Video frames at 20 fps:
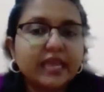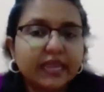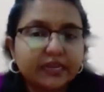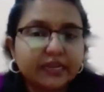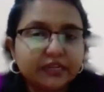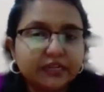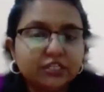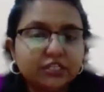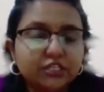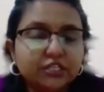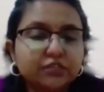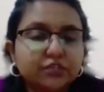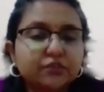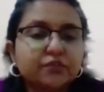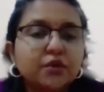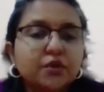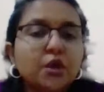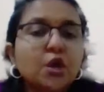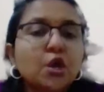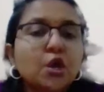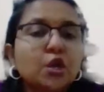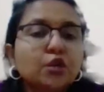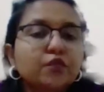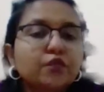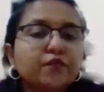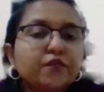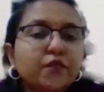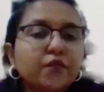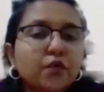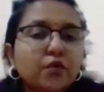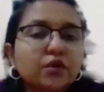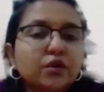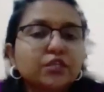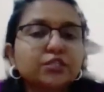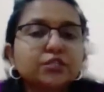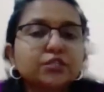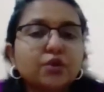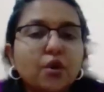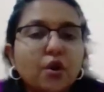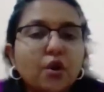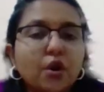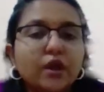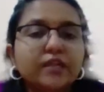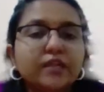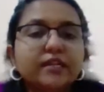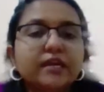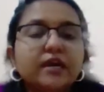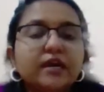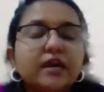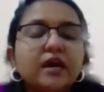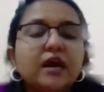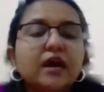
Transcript: energy to focus on